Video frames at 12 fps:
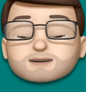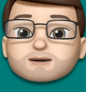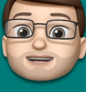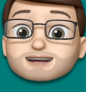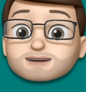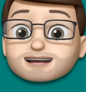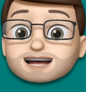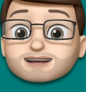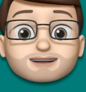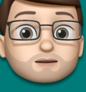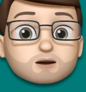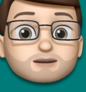because I think
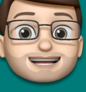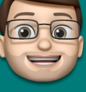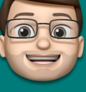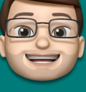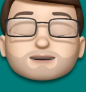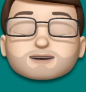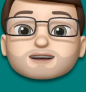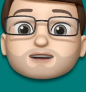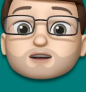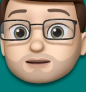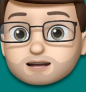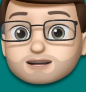it's removing a little bit
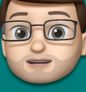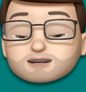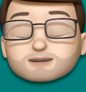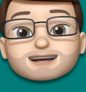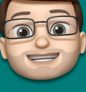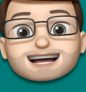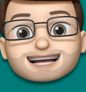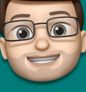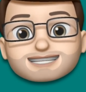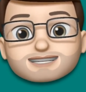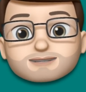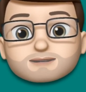too much of my
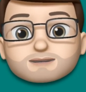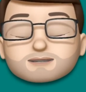text.